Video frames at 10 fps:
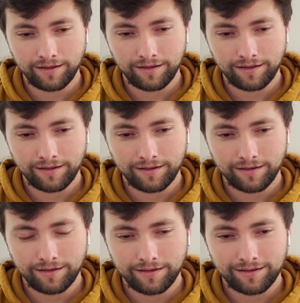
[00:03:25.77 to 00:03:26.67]

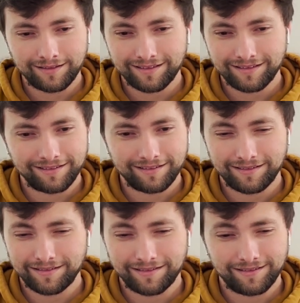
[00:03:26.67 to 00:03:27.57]

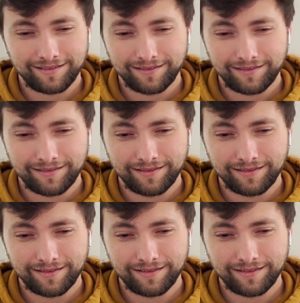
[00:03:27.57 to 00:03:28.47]

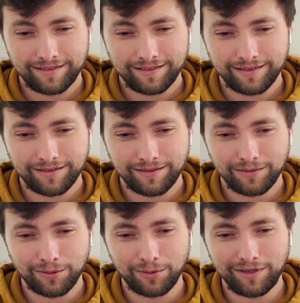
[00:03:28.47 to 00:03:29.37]

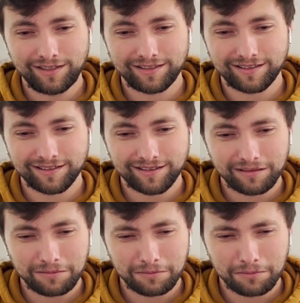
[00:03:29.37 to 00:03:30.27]

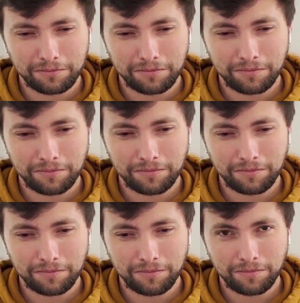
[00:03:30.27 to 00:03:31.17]

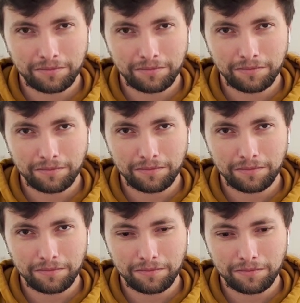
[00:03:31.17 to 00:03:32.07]

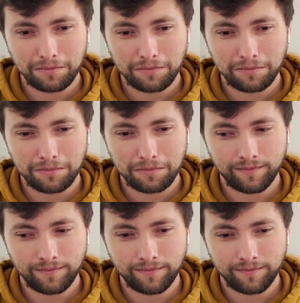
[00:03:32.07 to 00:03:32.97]
[no speech]